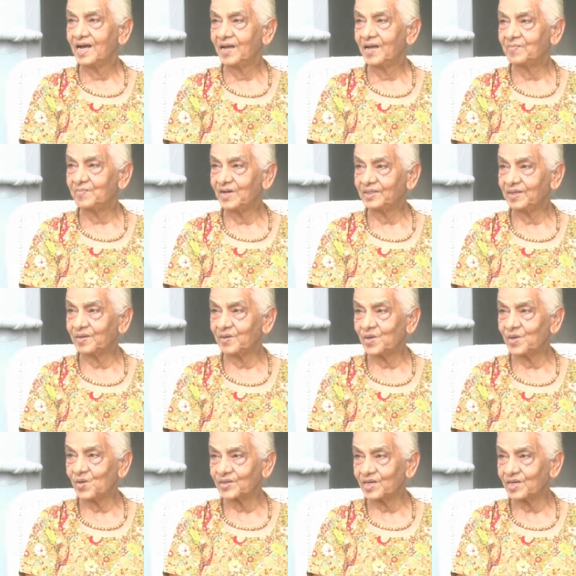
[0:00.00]
and Mother
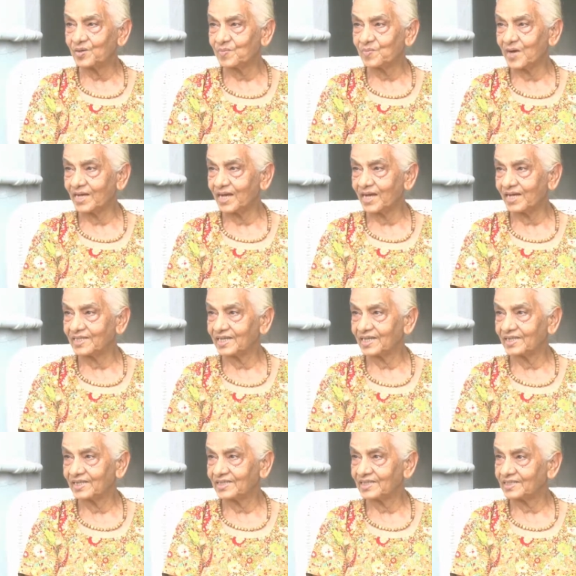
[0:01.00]
looked into my eyes
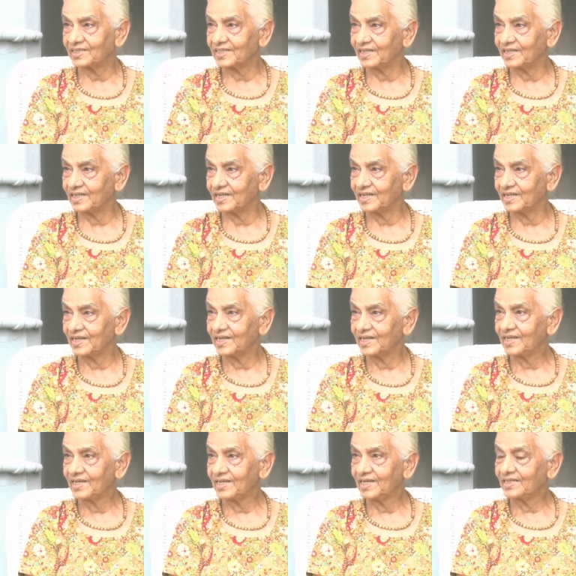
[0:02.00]
and she said,
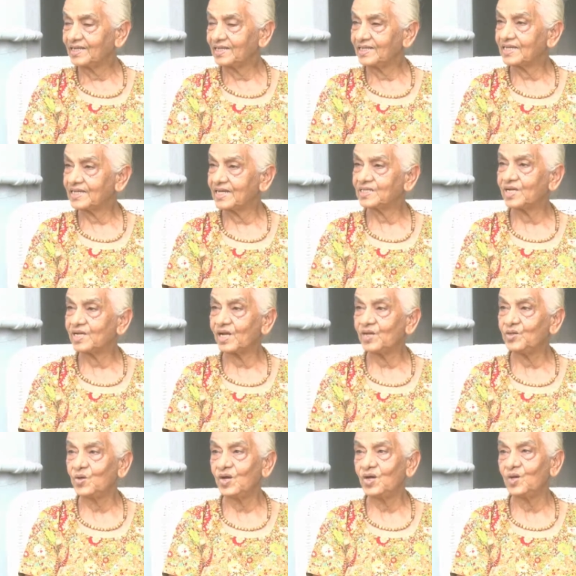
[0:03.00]
this has done
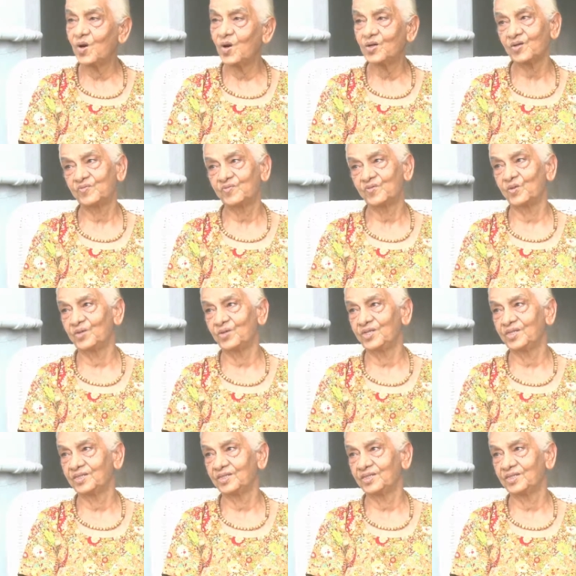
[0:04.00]
you a lot of good.